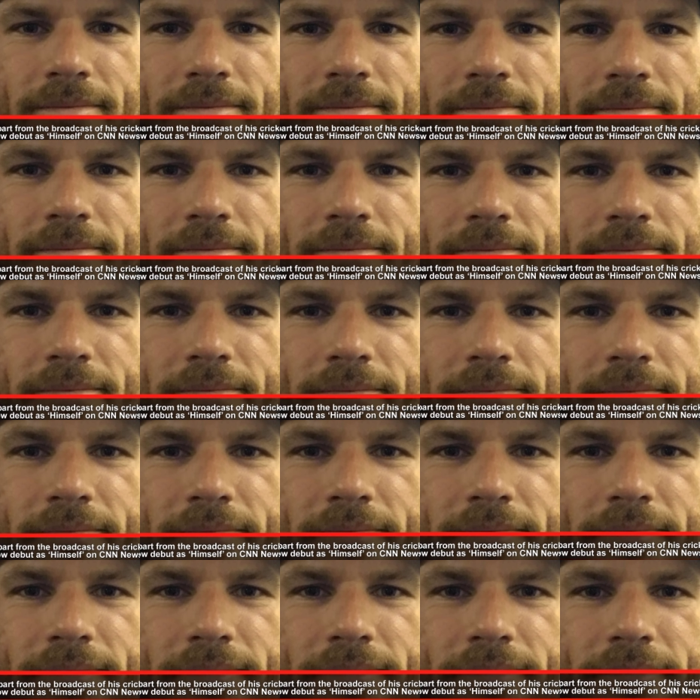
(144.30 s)

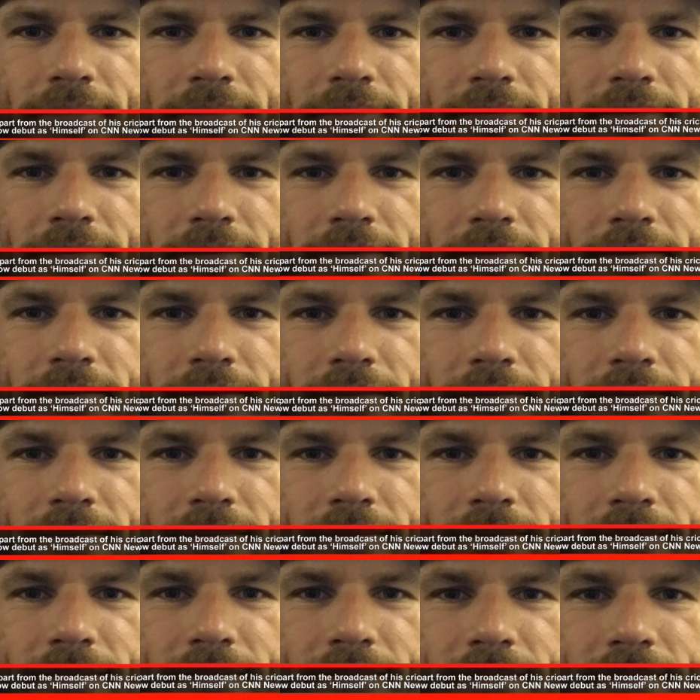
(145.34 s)

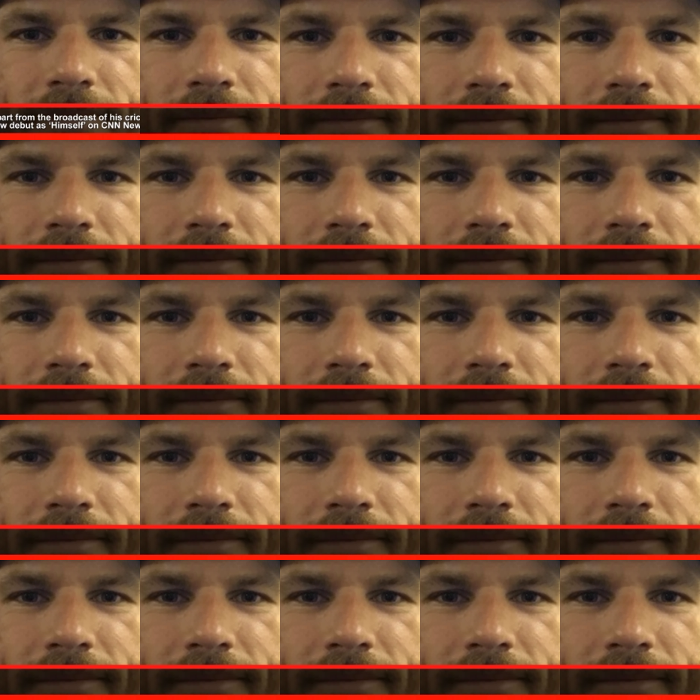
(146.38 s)
No one is speaking in this clip.